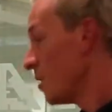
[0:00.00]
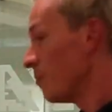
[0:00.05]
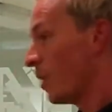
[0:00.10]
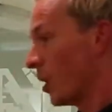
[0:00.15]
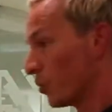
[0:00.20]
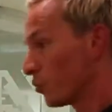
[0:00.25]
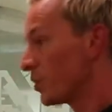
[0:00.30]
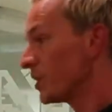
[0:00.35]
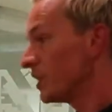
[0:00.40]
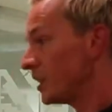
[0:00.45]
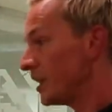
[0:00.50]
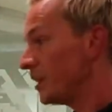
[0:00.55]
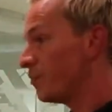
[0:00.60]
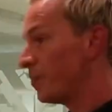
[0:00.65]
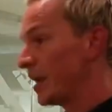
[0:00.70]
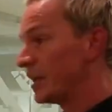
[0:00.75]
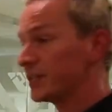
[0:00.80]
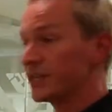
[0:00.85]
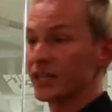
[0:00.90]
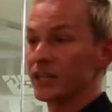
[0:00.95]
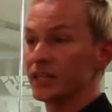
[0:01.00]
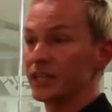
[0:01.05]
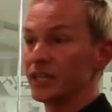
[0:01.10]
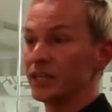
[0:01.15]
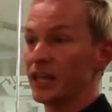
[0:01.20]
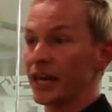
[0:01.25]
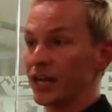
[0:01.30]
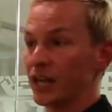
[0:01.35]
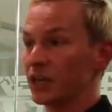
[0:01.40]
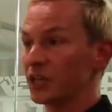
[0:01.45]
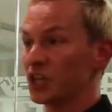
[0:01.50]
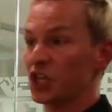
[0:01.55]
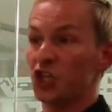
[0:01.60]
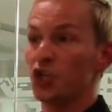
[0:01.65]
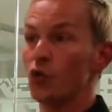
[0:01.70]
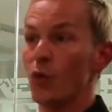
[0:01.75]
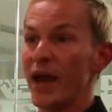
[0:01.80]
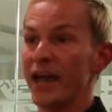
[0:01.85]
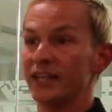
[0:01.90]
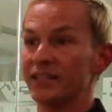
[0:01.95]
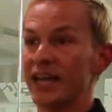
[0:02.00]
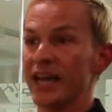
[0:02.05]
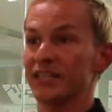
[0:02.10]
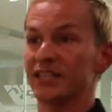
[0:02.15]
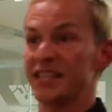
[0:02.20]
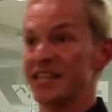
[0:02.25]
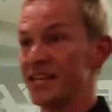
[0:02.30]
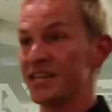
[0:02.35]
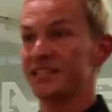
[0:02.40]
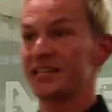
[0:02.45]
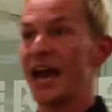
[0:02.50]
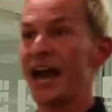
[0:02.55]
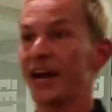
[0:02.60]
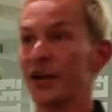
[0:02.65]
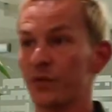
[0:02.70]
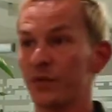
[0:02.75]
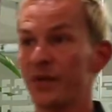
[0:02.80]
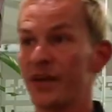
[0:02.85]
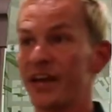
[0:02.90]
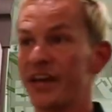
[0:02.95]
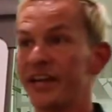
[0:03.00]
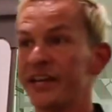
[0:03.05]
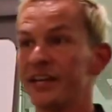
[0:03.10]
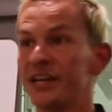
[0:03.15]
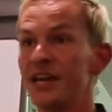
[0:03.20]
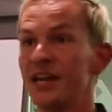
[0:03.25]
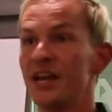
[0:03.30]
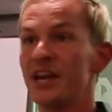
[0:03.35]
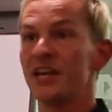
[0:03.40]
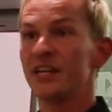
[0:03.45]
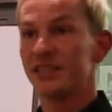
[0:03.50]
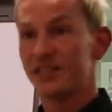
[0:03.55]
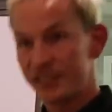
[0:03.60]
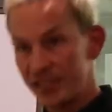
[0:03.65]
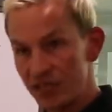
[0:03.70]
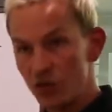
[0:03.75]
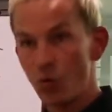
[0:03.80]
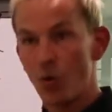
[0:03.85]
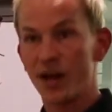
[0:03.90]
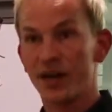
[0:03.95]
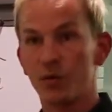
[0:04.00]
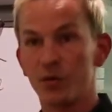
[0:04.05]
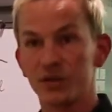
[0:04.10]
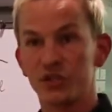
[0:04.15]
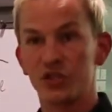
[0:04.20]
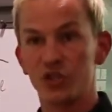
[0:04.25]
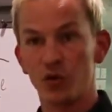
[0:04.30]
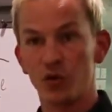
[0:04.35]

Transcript: But really basically like QA test the entire thing, see what it was